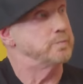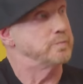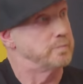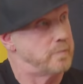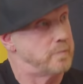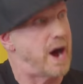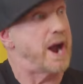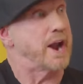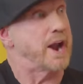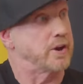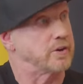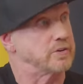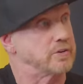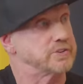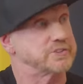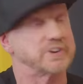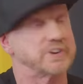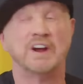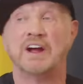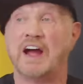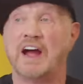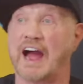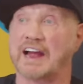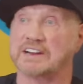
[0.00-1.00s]
monitors.
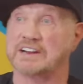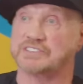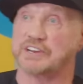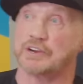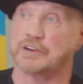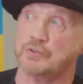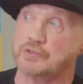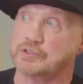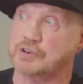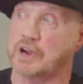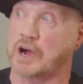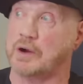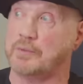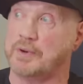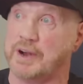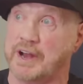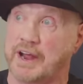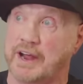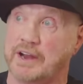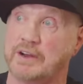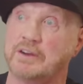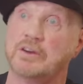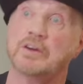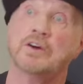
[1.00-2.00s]
I can see who's coming
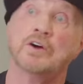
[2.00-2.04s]
in,